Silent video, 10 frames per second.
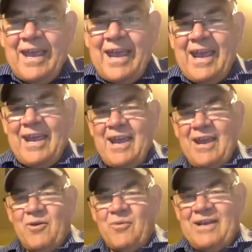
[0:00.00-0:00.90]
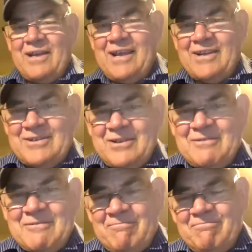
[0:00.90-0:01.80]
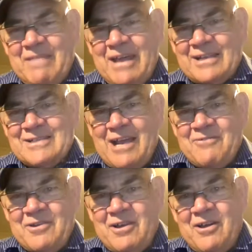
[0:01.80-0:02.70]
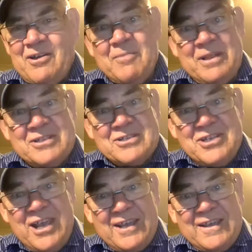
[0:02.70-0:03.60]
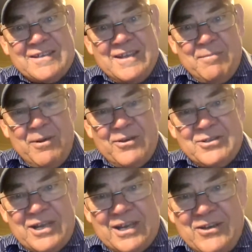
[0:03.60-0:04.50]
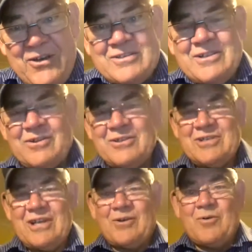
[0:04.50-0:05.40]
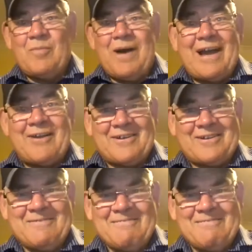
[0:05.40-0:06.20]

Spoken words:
And I went down to Alexandra and I met this chick, you see, blonde chick, nice looking chick called Margaret.